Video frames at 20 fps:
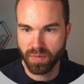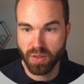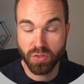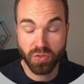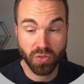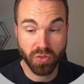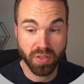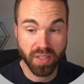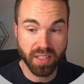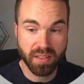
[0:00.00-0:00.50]

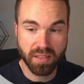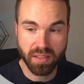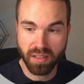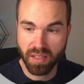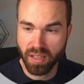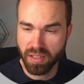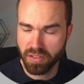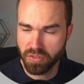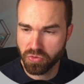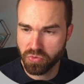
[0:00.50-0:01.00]
So next, it
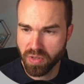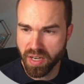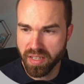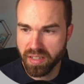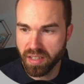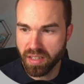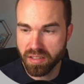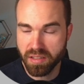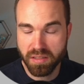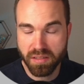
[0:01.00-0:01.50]
got a great
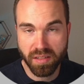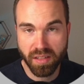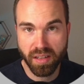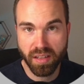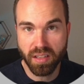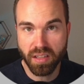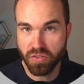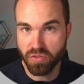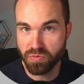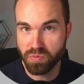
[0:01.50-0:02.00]

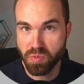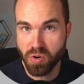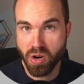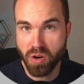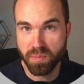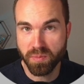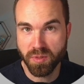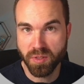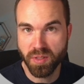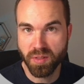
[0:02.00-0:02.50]
understanding of
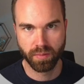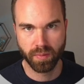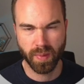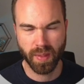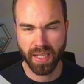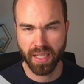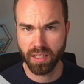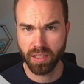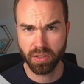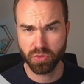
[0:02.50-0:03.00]
prompts.
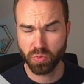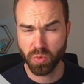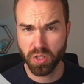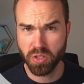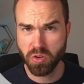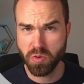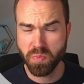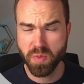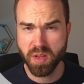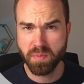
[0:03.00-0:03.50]
And what
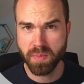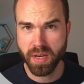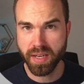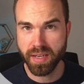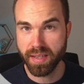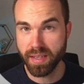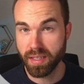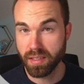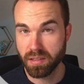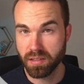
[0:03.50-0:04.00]
do I mean by
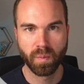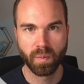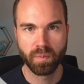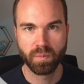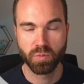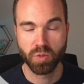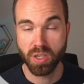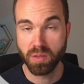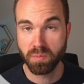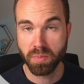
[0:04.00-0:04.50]
that?
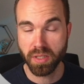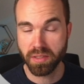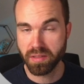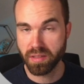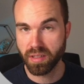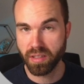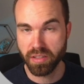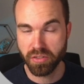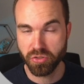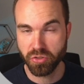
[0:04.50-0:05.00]
Well,
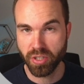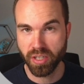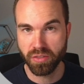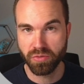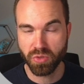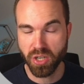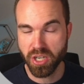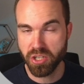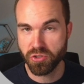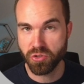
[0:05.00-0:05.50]
basically you can
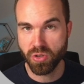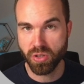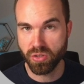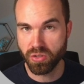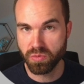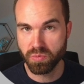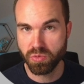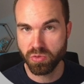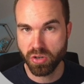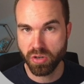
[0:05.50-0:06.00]
write your
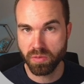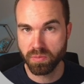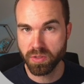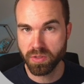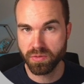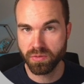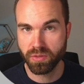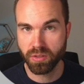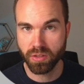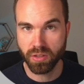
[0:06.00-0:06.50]
own prompts
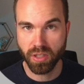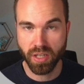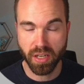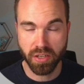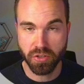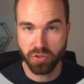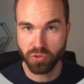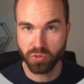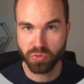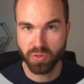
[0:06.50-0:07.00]
for
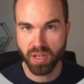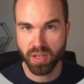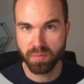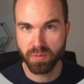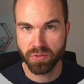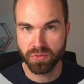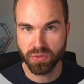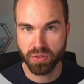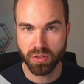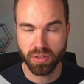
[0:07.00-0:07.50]
Ideogram,
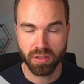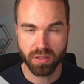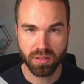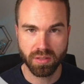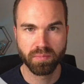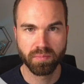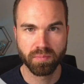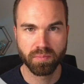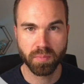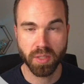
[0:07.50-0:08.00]
of
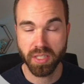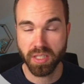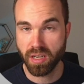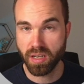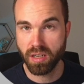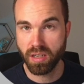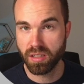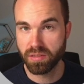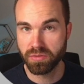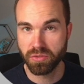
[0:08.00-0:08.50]
course, but I
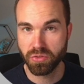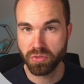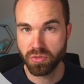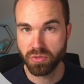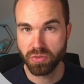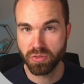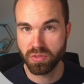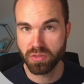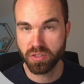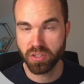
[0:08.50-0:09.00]
love to
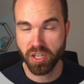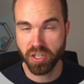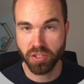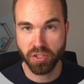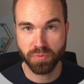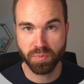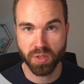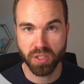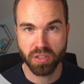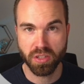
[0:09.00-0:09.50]
use
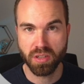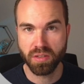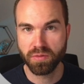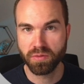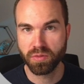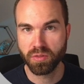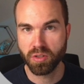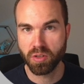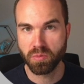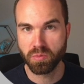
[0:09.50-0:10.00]
ChatGPT
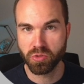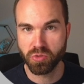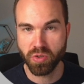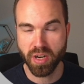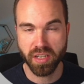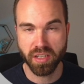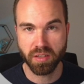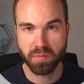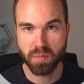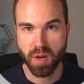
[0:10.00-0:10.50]
for
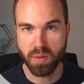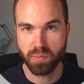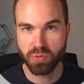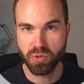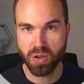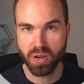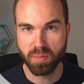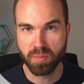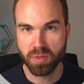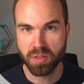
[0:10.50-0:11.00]
creating my
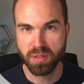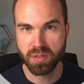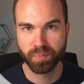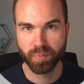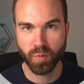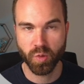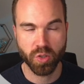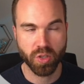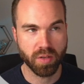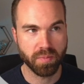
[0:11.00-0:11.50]
prompts,
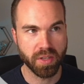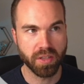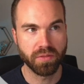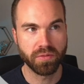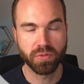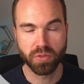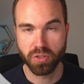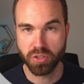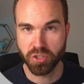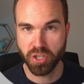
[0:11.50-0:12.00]
or I mean
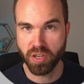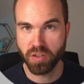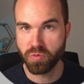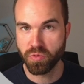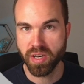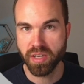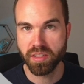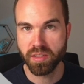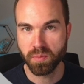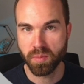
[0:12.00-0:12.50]
for
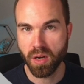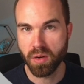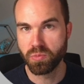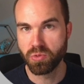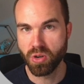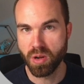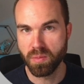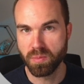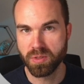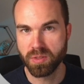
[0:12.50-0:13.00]
generating my
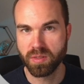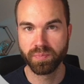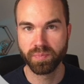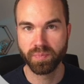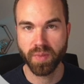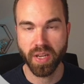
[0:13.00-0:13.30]
prompts.